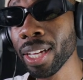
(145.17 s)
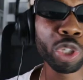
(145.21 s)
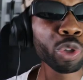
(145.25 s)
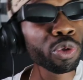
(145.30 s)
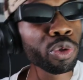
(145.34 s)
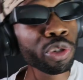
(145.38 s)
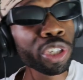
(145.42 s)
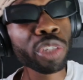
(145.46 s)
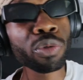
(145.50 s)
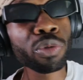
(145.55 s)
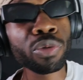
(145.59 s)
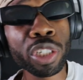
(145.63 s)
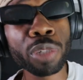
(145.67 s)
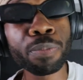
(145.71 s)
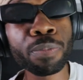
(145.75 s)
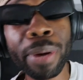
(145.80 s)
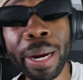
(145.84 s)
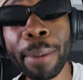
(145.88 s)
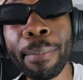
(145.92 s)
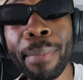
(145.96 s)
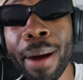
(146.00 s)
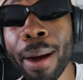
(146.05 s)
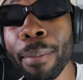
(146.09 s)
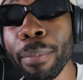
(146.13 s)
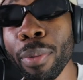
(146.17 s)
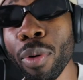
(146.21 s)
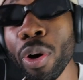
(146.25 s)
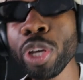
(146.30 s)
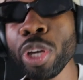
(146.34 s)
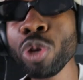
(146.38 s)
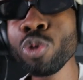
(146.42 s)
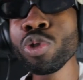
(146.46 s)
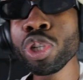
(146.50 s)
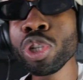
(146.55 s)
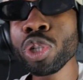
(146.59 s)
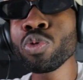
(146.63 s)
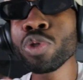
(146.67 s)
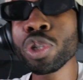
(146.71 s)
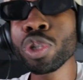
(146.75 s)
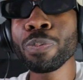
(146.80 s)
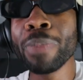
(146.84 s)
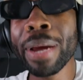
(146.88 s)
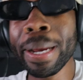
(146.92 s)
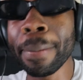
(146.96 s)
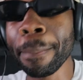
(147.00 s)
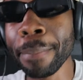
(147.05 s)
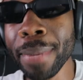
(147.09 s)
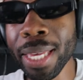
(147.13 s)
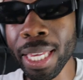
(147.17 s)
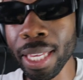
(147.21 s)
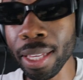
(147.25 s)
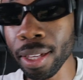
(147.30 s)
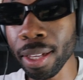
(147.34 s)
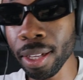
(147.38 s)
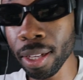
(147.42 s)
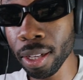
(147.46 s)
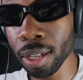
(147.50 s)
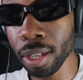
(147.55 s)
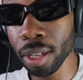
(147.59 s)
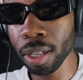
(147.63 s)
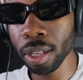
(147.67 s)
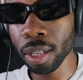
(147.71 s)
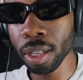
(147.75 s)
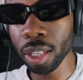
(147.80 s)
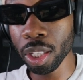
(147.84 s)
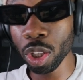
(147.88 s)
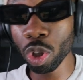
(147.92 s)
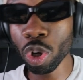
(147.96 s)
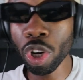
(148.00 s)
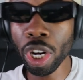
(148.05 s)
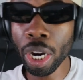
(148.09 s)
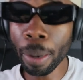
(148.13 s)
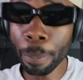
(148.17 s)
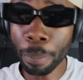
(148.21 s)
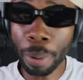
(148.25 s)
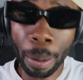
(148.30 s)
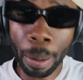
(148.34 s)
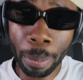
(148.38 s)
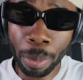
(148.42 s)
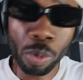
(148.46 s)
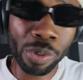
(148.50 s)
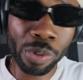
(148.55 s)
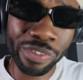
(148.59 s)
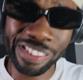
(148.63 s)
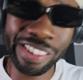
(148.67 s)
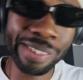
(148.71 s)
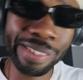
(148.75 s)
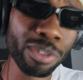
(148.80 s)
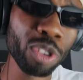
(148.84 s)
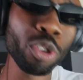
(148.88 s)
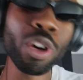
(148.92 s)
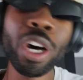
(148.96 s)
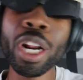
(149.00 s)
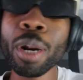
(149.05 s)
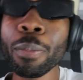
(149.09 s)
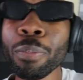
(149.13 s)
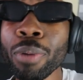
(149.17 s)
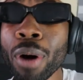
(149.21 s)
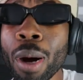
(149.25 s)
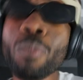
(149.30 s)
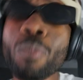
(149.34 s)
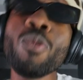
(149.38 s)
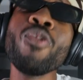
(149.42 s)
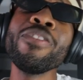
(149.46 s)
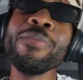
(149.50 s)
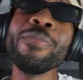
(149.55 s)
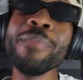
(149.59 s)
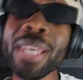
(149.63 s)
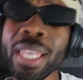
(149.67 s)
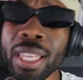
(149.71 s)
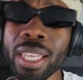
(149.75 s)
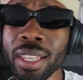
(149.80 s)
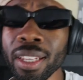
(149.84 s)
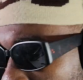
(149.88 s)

You disrespect my boy, you disrespect me. You got a problem with him, you got a problem with me.